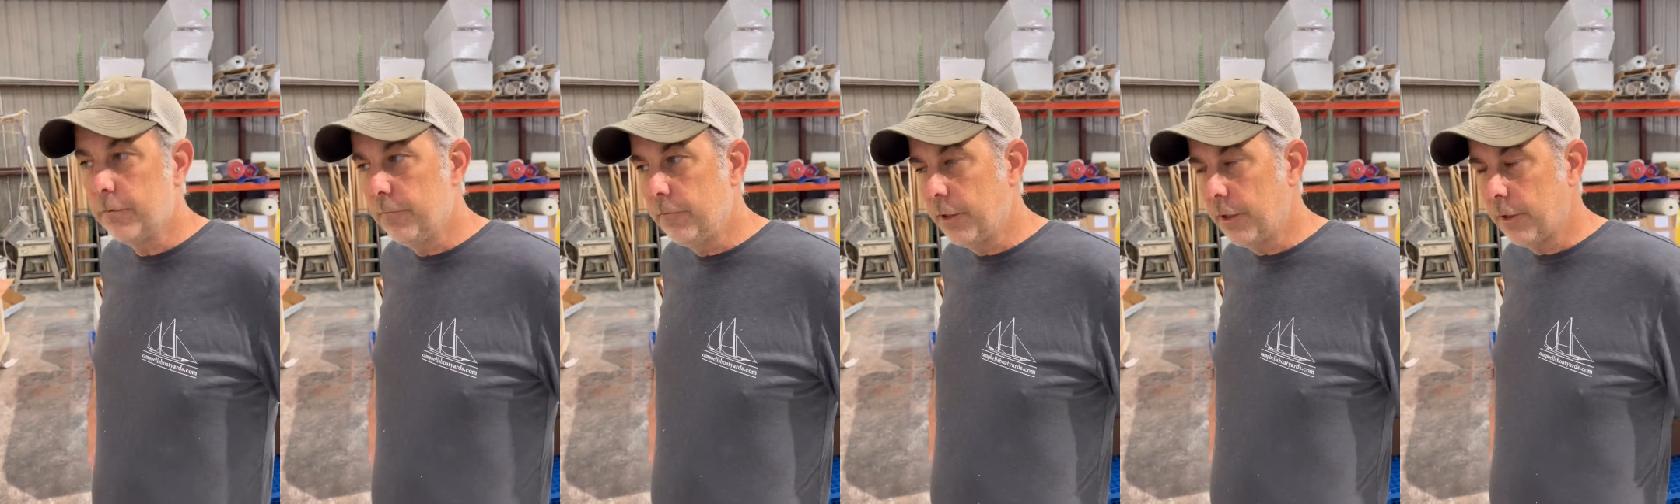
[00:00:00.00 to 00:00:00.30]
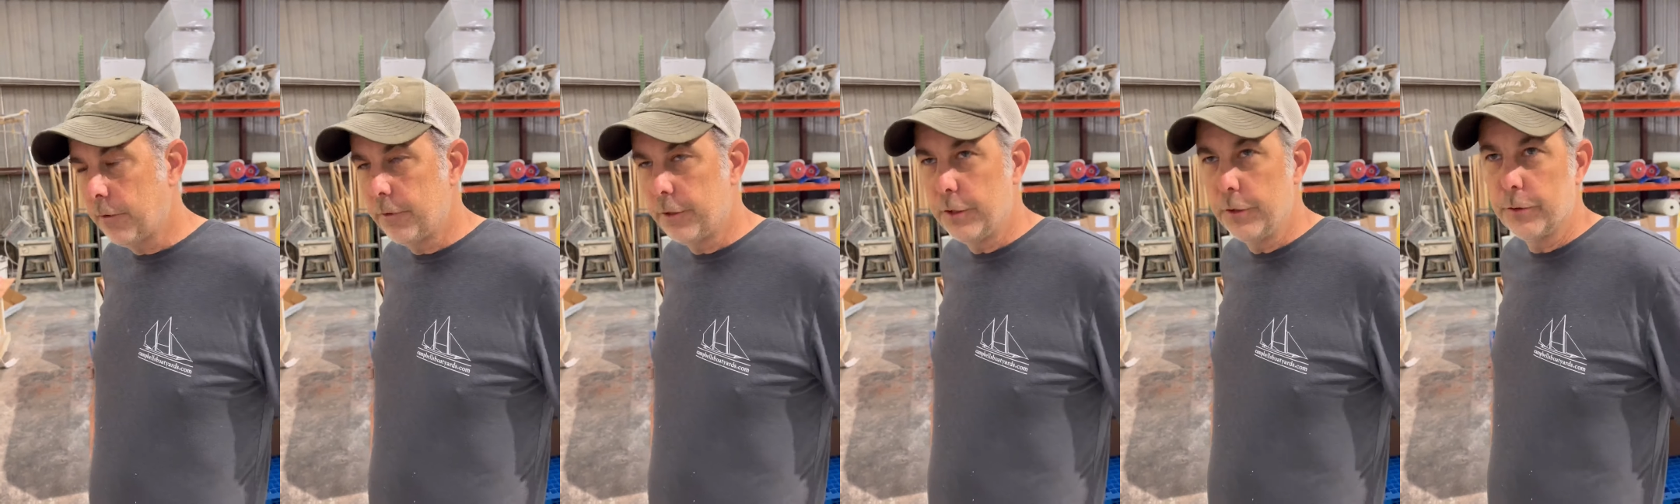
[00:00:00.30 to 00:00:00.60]

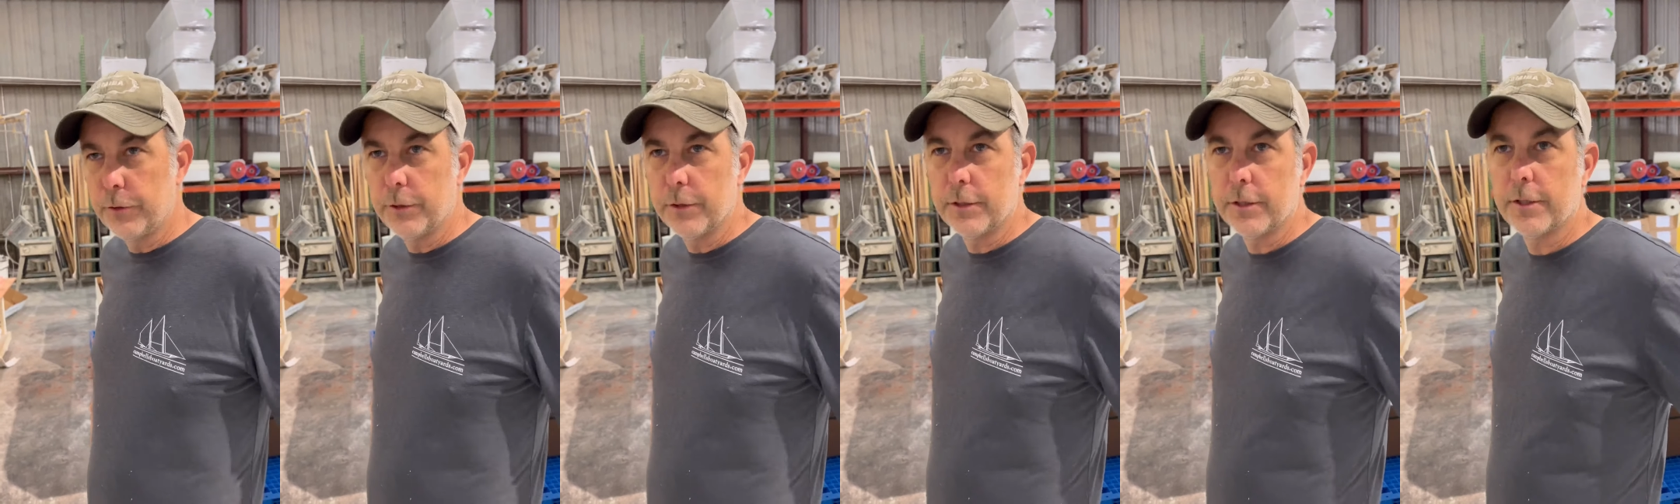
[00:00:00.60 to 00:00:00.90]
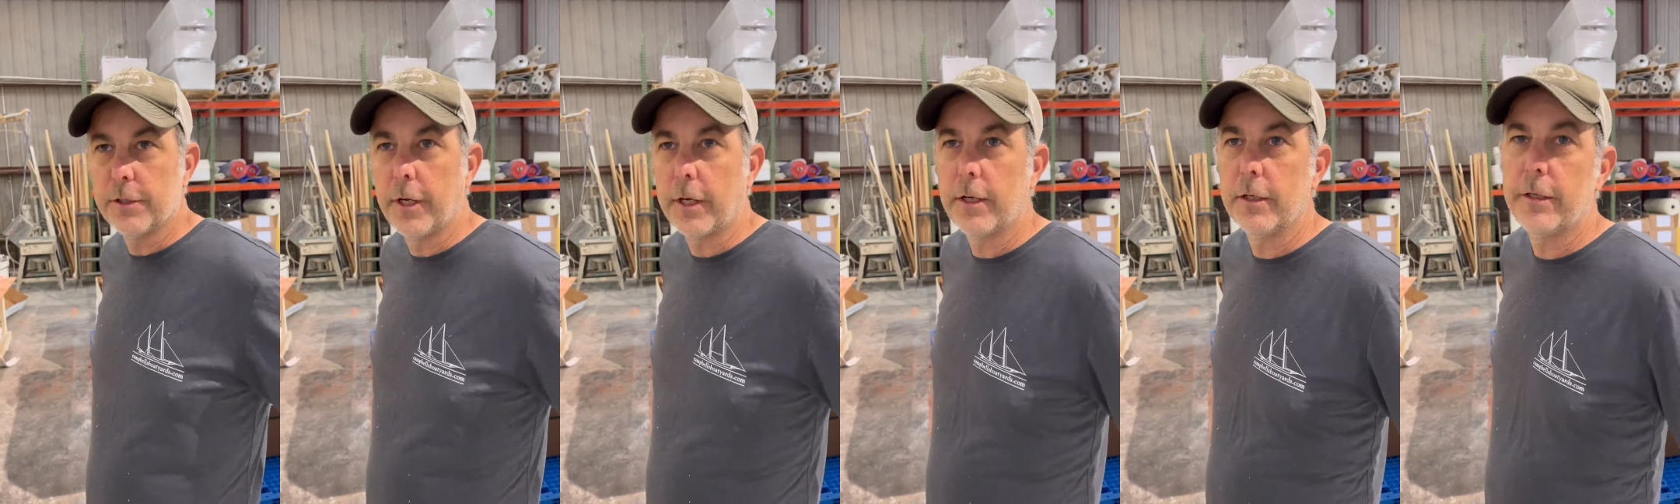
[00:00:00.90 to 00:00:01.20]
really reduces the
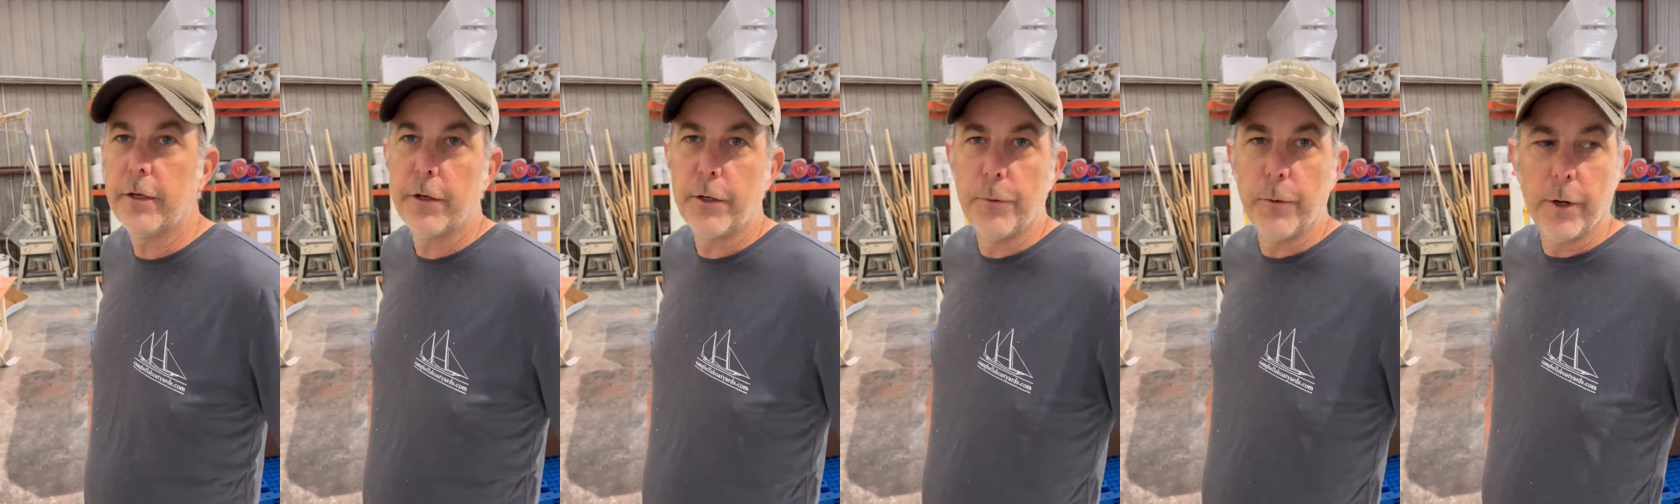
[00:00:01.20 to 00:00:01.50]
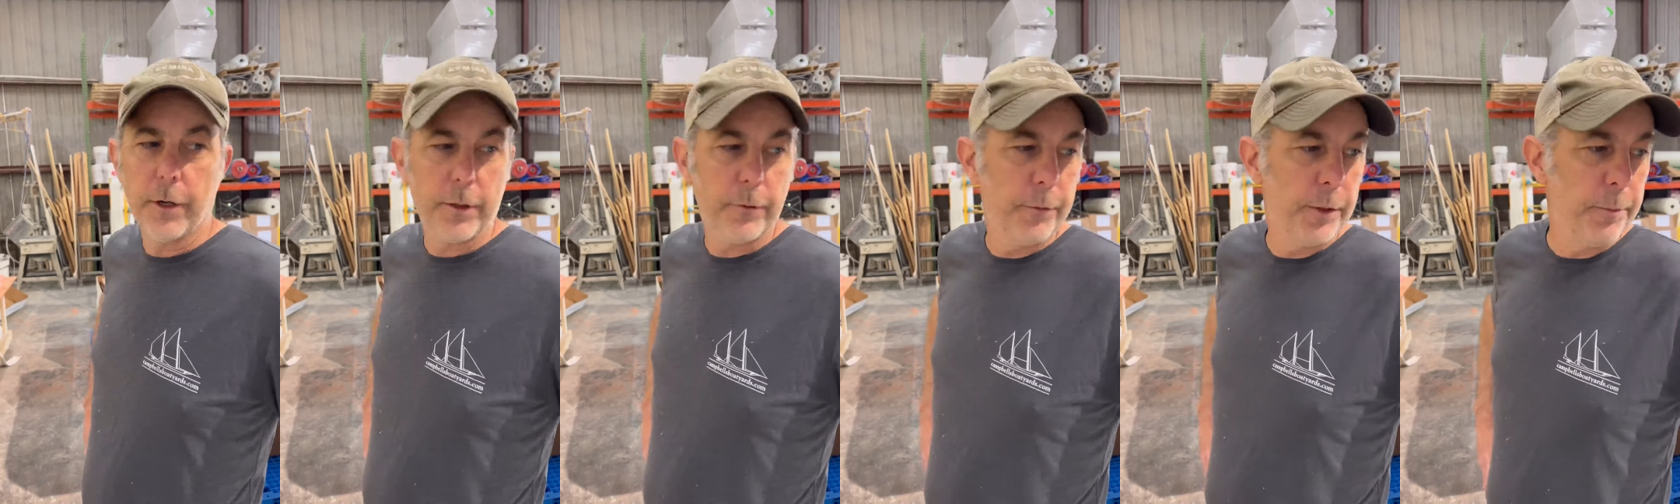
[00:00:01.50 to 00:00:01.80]
secondary
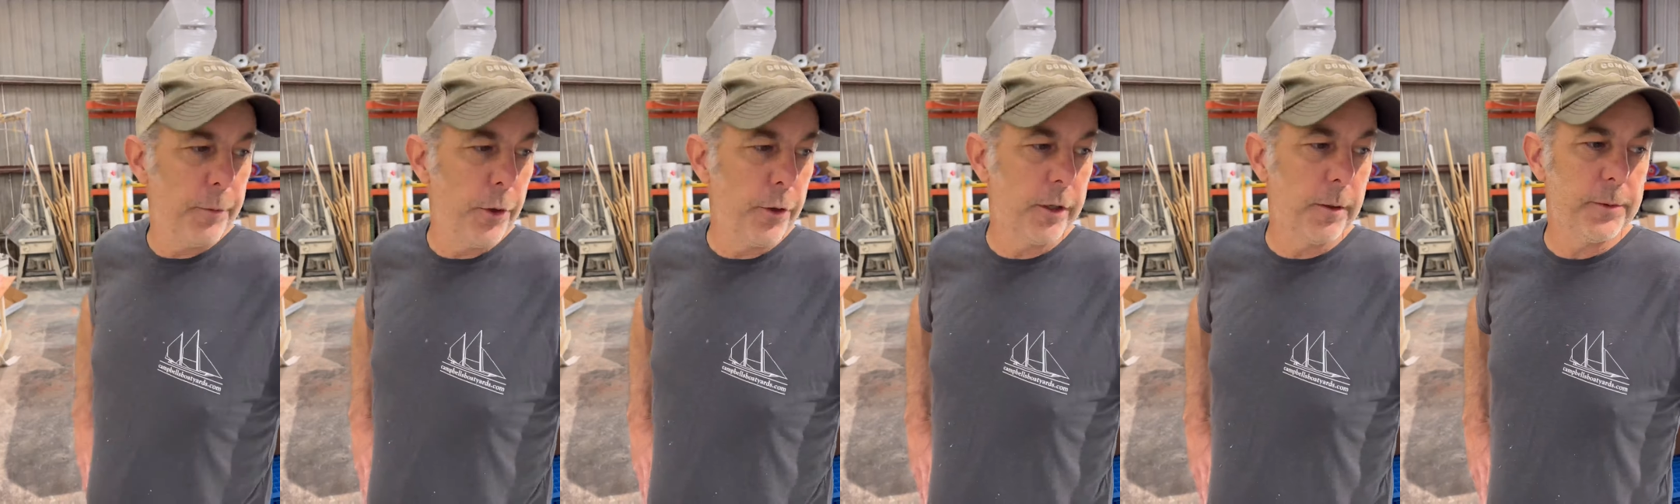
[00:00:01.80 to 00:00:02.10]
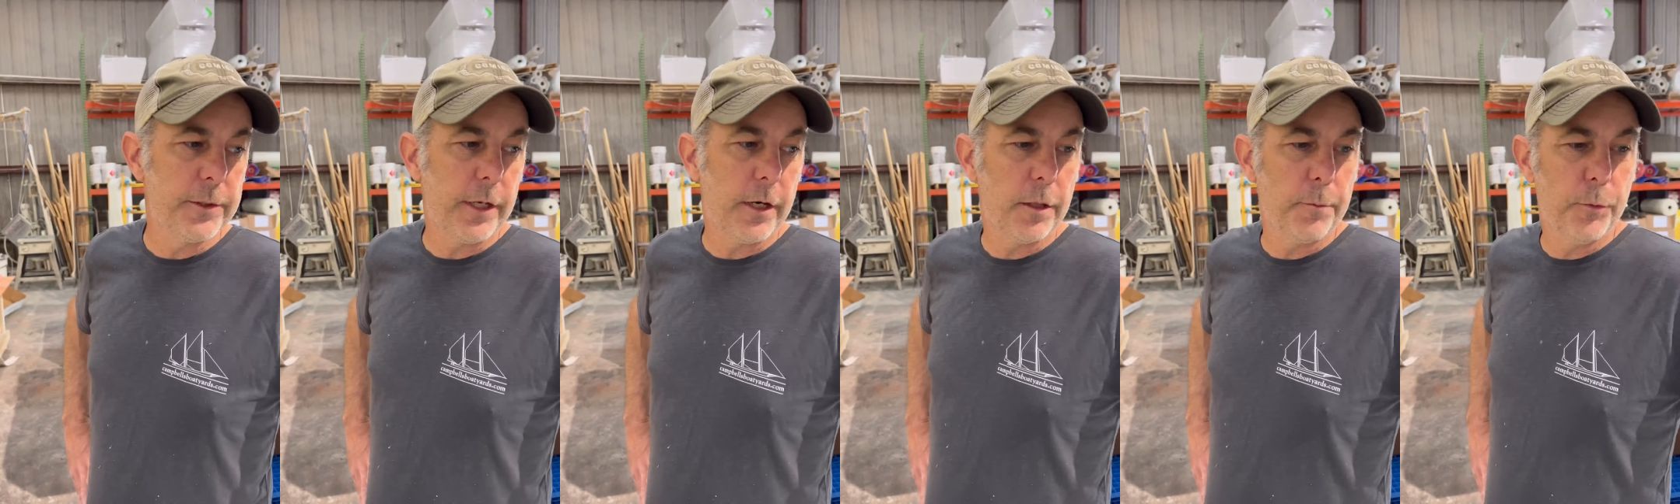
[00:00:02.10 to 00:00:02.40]
work when the boat
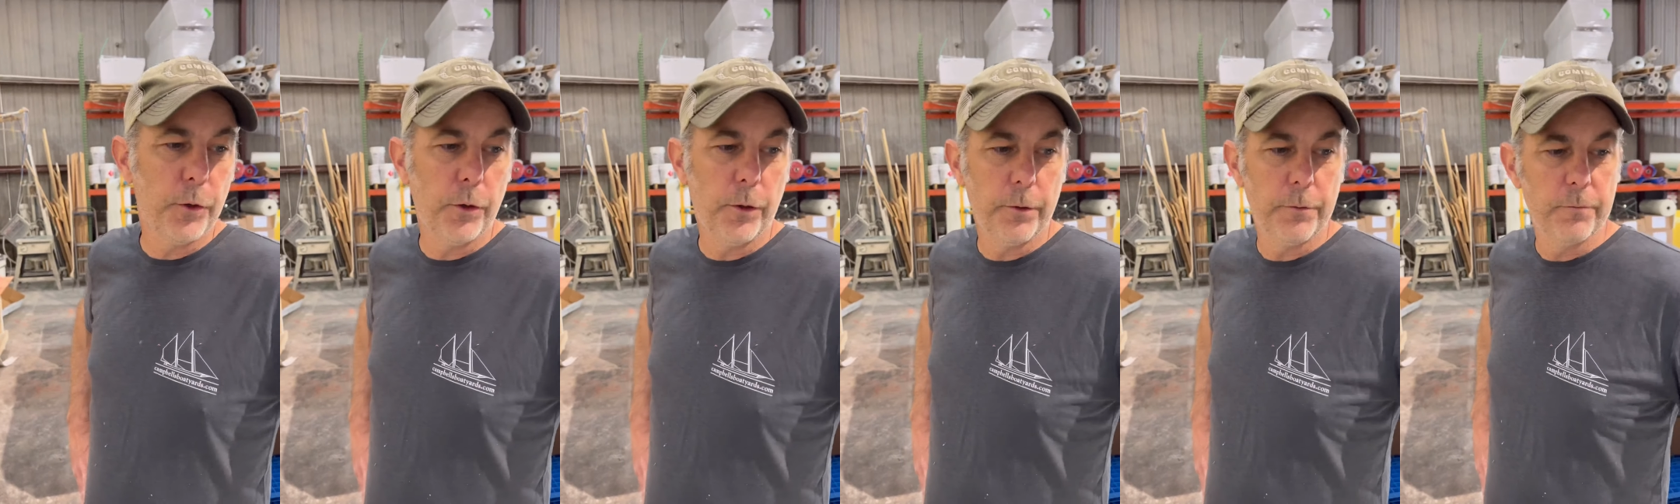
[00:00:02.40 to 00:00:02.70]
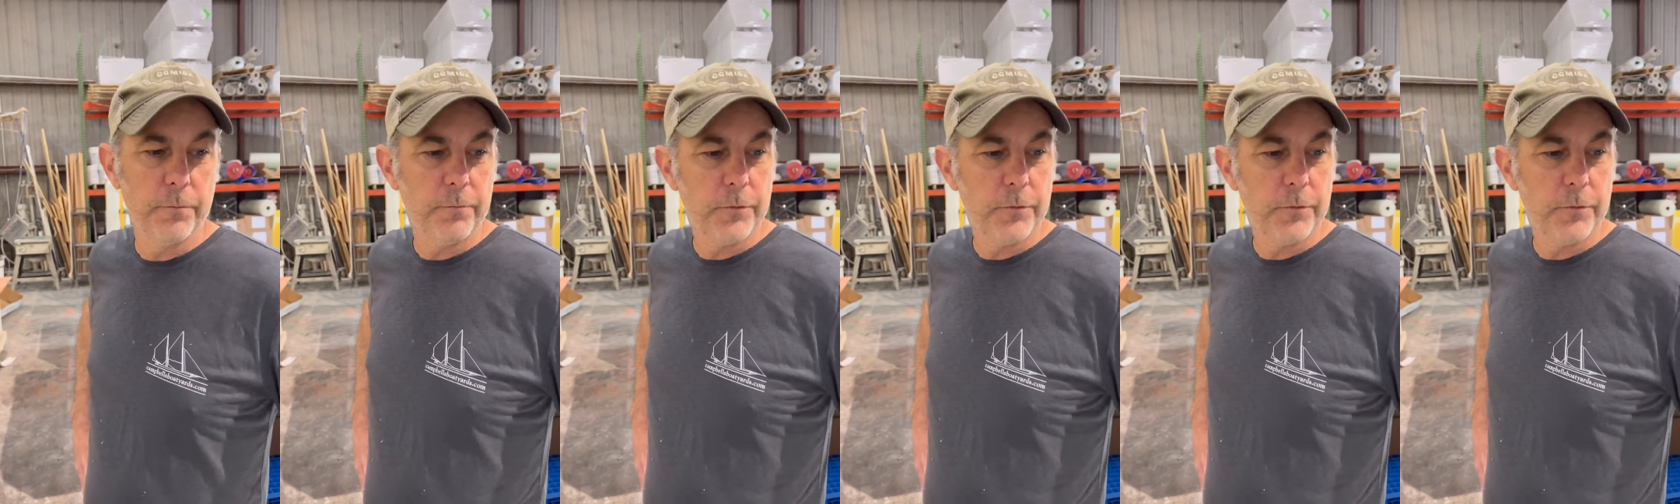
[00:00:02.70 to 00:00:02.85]
comes out of the mold.